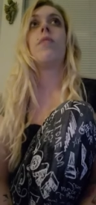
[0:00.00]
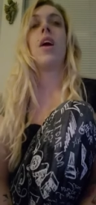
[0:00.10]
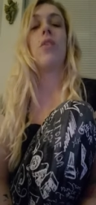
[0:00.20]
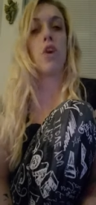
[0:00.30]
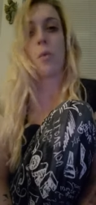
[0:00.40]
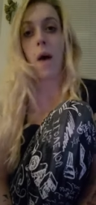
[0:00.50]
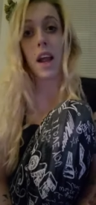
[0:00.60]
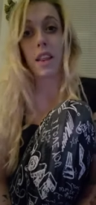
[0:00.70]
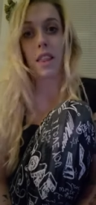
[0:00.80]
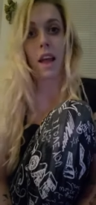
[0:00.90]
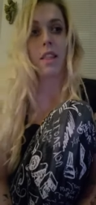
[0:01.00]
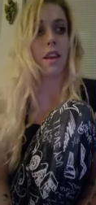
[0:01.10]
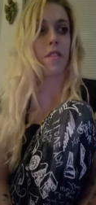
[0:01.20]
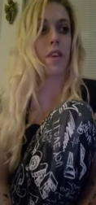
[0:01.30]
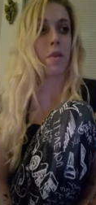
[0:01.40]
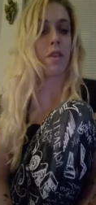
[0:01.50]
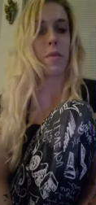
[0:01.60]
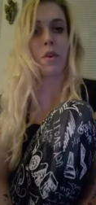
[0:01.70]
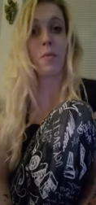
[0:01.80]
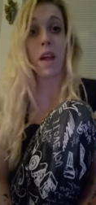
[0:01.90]
I don't know why sex stuff keeps
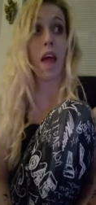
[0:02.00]
coming to me.